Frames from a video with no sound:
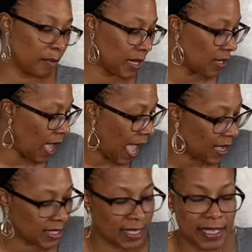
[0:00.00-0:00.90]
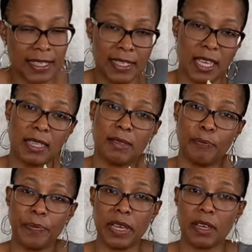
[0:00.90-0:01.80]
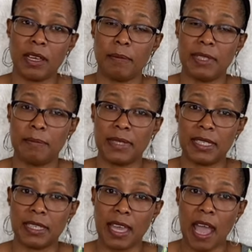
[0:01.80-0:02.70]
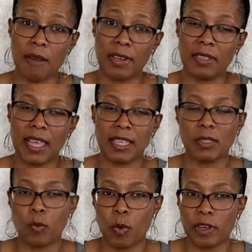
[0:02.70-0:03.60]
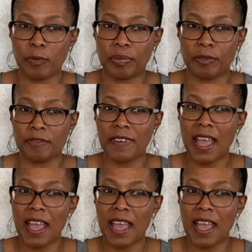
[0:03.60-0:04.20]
but since I did pick up the mascara that's waterproof,